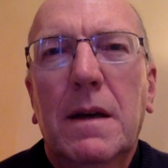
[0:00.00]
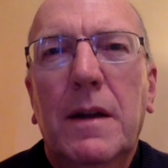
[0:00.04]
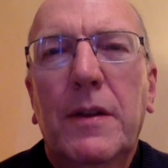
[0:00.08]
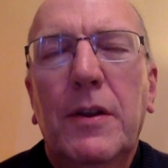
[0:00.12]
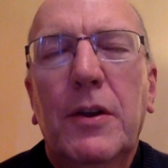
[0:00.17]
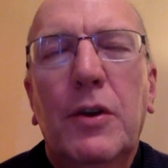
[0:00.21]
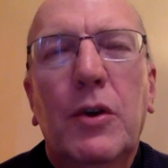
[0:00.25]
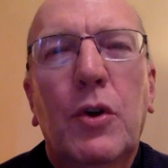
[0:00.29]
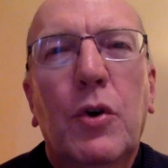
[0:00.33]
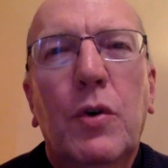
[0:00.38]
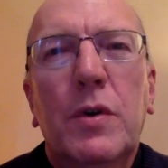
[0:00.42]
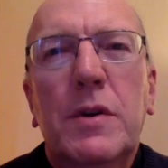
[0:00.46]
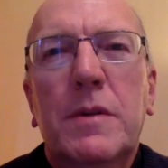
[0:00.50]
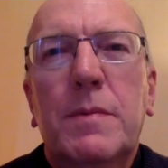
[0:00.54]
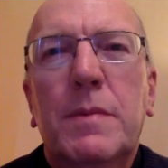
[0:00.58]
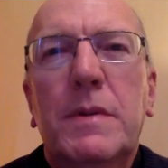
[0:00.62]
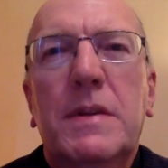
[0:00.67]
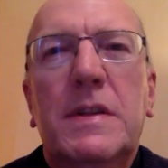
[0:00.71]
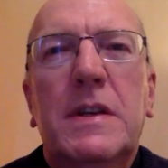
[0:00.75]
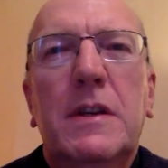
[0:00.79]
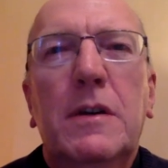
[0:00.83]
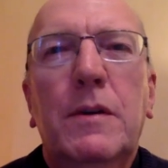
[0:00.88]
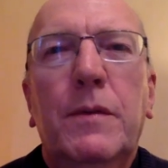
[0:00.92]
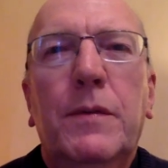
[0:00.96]
And there'll always be
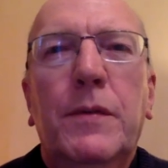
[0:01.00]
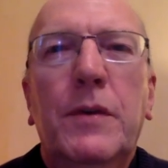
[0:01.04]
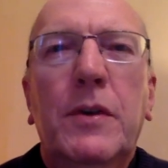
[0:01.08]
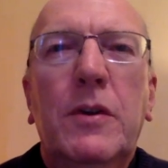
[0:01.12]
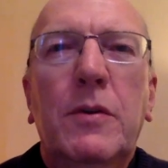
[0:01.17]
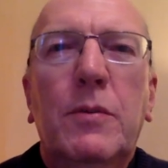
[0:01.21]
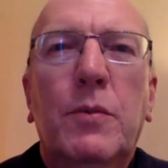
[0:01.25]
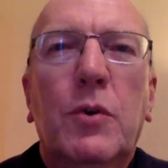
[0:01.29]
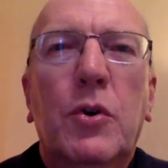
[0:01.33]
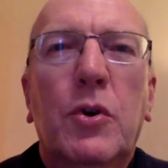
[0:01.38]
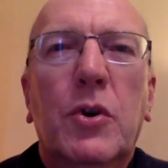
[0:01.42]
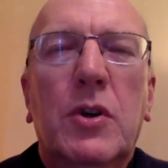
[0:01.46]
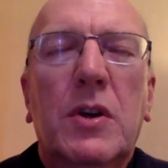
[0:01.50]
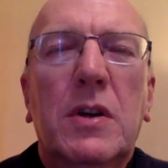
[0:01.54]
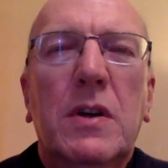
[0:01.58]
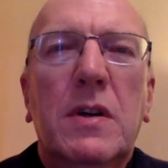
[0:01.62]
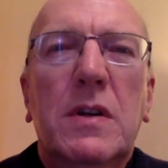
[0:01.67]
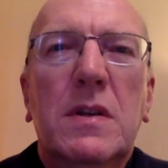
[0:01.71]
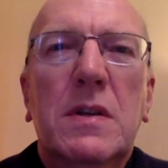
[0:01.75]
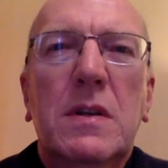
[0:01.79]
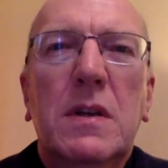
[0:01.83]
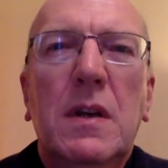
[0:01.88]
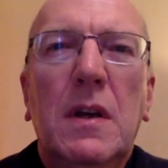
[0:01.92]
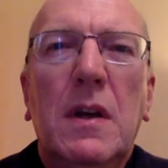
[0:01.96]
too few
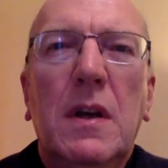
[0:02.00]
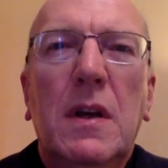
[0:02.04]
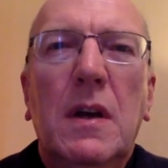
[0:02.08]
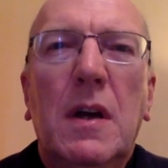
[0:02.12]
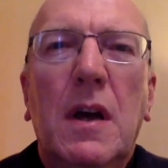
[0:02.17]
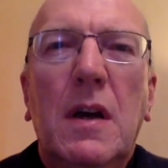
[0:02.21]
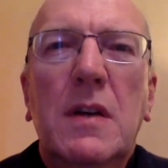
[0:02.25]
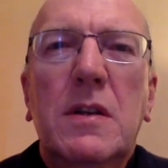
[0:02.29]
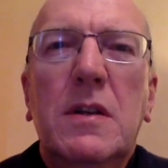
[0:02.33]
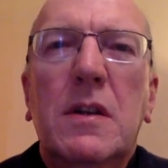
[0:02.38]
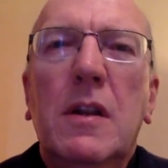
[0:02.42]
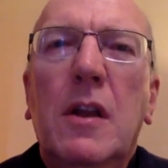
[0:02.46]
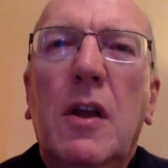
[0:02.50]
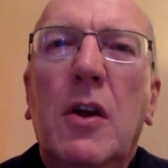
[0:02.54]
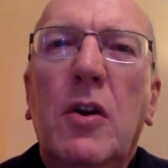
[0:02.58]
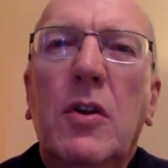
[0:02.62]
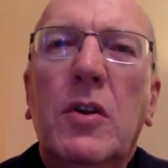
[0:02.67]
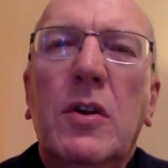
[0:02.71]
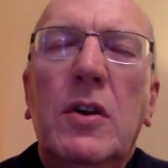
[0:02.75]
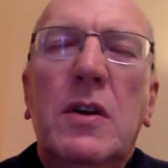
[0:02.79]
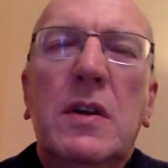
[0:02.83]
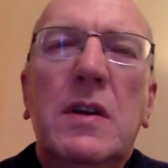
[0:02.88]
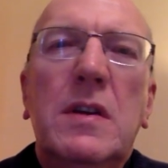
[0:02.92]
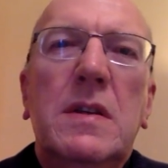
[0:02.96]
workers as
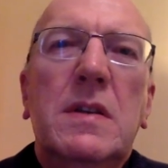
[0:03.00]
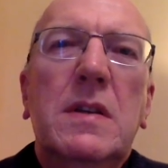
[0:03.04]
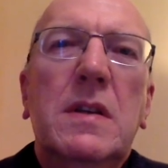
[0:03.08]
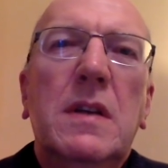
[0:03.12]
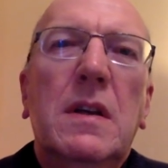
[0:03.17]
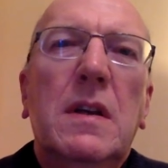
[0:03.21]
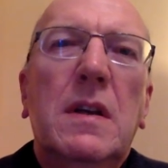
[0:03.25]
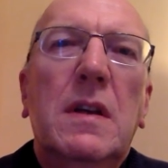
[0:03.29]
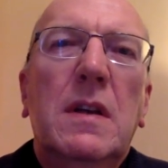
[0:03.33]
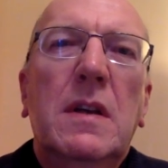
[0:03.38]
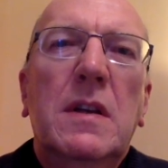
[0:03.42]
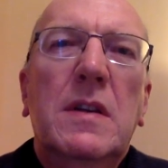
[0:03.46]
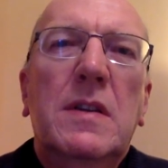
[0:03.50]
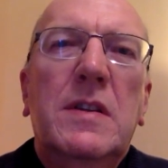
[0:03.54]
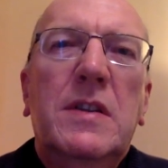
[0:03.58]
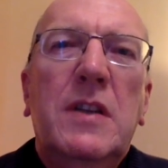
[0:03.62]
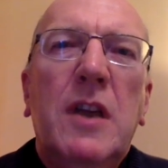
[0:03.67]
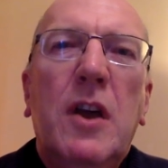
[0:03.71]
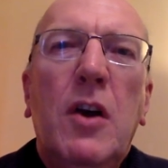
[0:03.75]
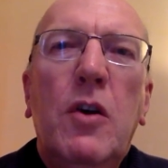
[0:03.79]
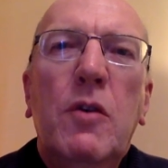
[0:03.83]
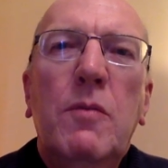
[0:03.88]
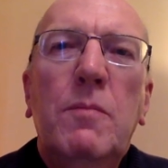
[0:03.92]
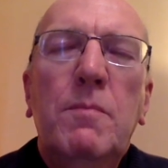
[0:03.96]
long as
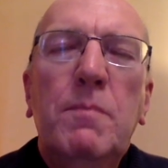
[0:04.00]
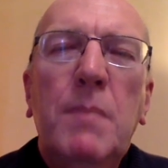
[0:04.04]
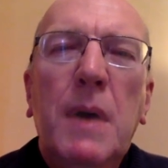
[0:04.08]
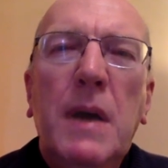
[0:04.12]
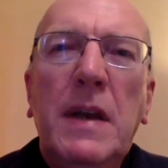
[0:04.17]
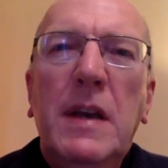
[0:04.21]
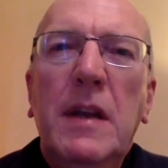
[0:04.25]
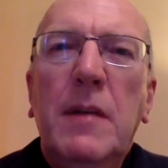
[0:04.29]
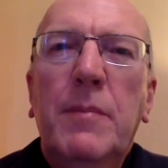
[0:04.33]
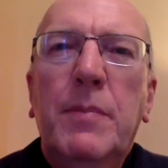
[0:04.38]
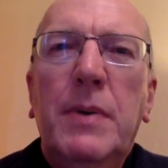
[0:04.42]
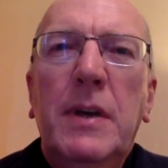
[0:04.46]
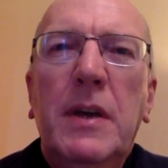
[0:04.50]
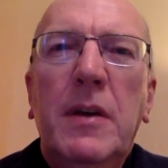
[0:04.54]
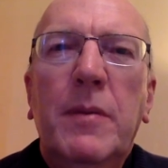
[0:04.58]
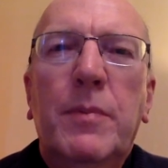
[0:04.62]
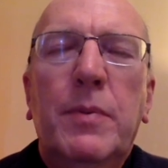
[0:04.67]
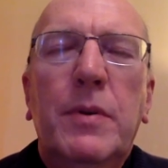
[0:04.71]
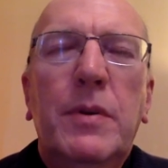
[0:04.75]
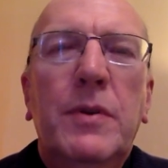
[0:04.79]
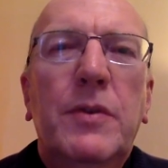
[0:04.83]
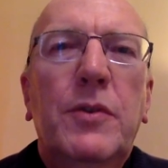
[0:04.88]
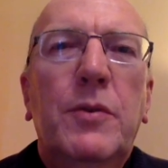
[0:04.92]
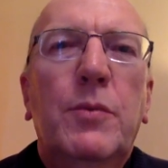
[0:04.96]
so many
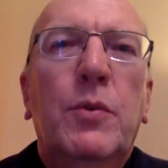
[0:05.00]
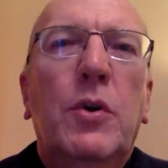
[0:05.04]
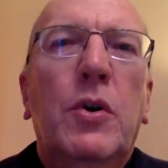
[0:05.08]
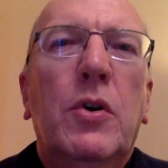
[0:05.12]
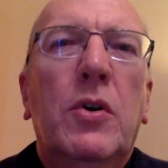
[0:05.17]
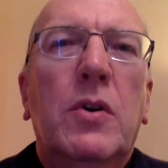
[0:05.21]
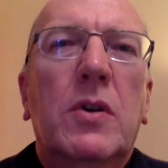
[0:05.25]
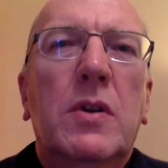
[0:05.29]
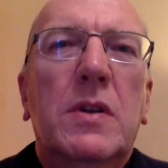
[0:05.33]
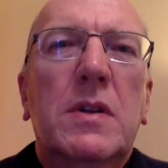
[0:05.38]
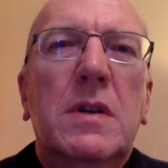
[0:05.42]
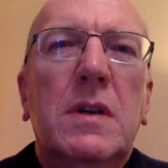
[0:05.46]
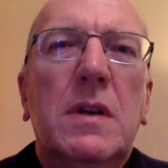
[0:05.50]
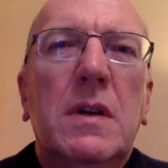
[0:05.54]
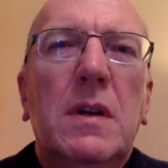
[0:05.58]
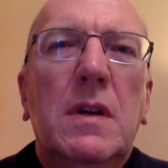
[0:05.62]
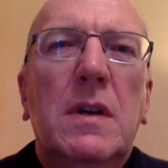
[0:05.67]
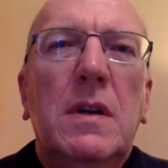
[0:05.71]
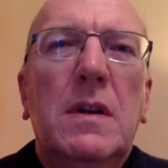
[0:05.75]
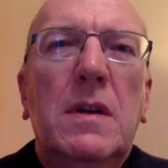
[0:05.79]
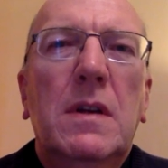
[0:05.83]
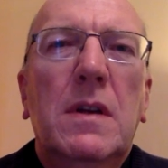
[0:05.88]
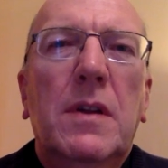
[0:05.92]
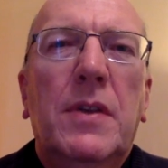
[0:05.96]
people in the world
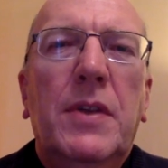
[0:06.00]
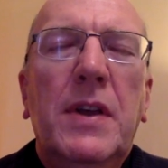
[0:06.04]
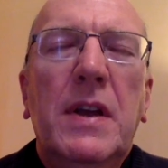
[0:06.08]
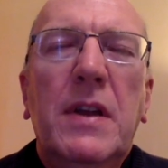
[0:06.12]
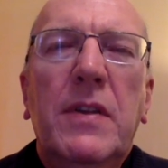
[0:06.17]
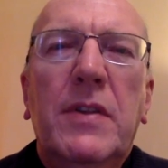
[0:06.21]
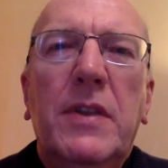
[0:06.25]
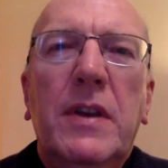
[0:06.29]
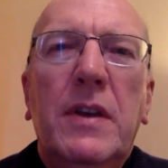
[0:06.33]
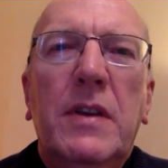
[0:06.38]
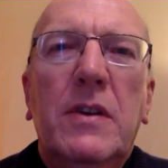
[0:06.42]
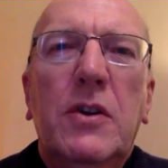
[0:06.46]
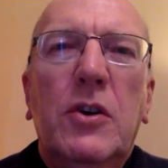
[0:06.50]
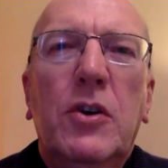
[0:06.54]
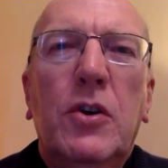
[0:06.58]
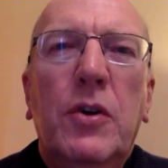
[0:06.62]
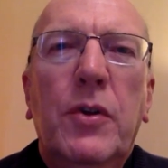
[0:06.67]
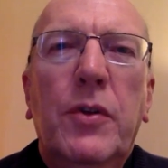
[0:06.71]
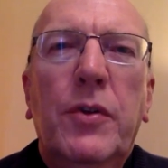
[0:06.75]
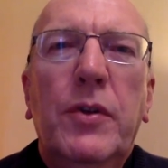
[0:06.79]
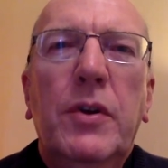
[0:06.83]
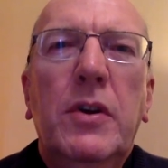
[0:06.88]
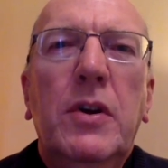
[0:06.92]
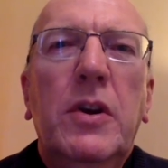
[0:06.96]
think that
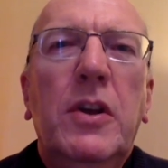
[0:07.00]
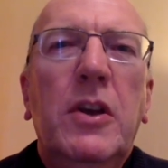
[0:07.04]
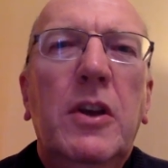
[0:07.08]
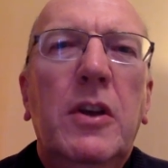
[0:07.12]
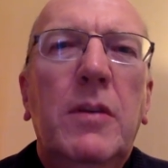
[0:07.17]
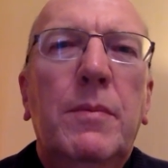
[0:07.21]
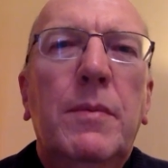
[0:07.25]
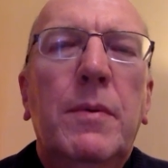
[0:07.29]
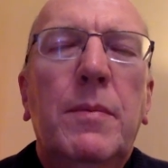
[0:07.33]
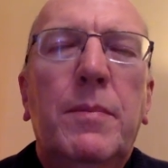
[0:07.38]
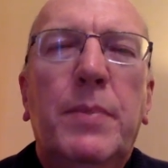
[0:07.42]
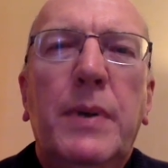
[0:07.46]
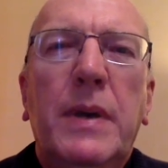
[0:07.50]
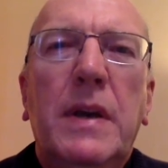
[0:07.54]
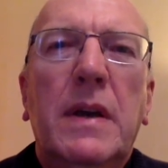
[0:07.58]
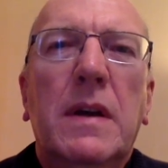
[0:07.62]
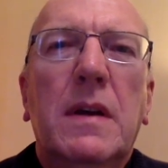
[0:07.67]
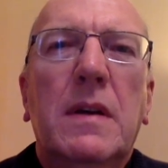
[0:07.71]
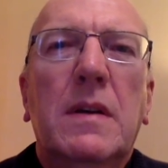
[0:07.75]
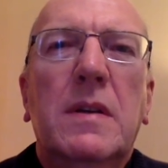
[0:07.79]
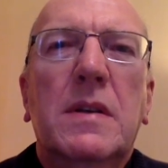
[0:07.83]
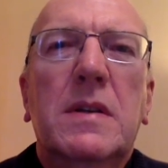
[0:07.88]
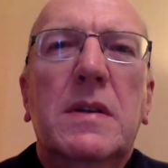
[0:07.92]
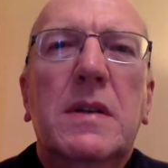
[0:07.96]
other human
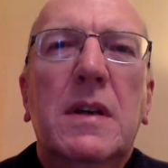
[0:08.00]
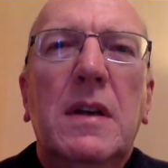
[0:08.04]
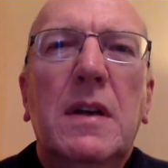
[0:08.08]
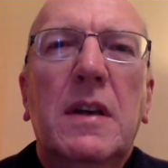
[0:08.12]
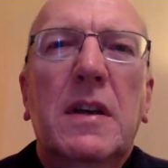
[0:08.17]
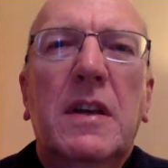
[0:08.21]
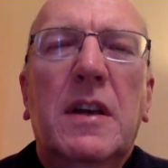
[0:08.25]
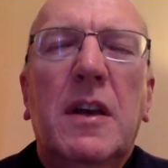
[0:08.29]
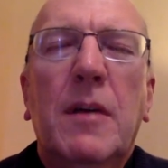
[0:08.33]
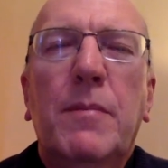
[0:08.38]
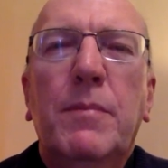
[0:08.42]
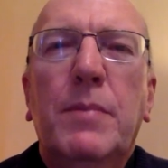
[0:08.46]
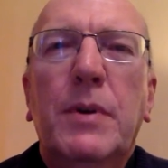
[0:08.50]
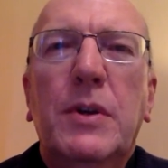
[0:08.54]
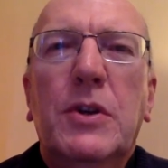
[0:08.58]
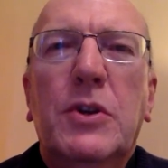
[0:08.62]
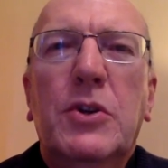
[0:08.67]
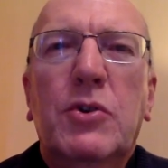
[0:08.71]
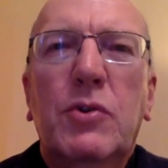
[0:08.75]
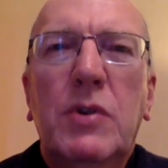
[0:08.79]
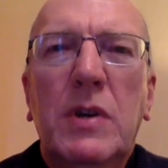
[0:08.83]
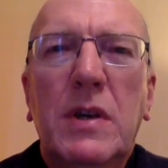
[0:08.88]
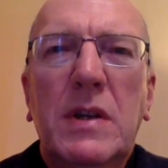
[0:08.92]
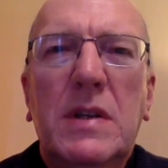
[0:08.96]
beings can be
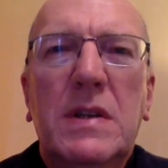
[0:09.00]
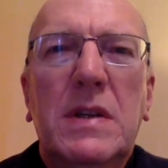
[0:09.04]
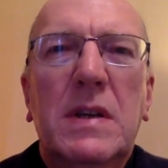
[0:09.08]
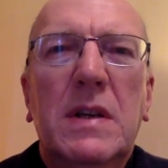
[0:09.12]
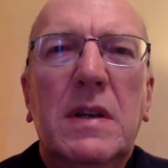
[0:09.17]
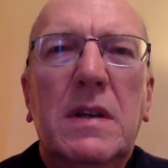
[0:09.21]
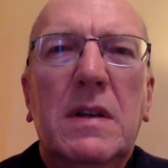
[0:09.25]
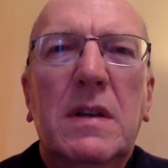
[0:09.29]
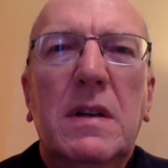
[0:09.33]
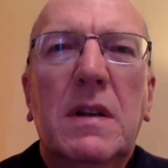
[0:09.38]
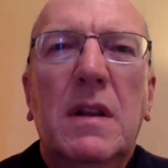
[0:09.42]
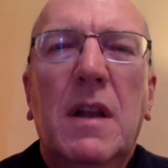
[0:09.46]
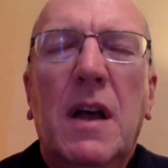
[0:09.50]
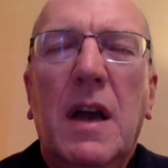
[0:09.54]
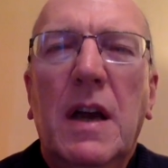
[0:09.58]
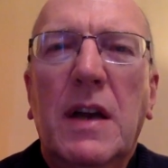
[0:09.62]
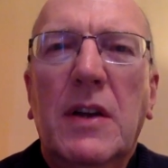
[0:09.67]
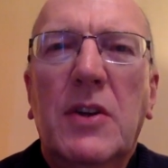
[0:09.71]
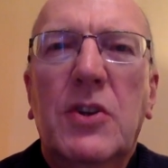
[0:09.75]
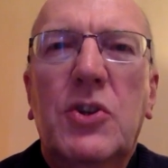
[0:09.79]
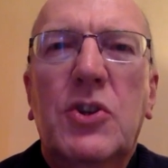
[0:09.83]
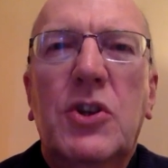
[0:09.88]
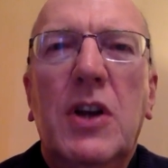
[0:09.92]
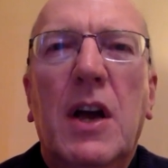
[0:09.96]
treated
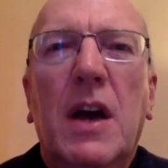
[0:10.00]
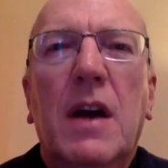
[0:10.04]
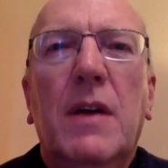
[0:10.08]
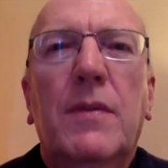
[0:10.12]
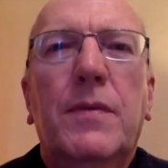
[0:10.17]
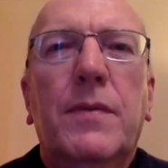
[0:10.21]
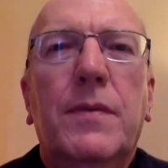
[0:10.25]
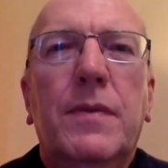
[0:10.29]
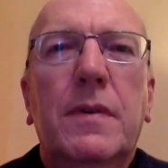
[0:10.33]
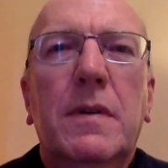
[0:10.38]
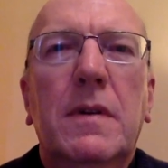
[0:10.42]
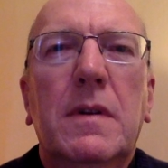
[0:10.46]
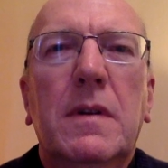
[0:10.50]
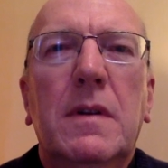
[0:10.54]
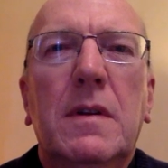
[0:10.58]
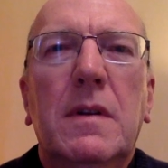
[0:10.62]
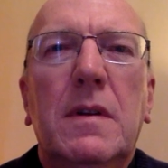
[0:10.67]
like chaff,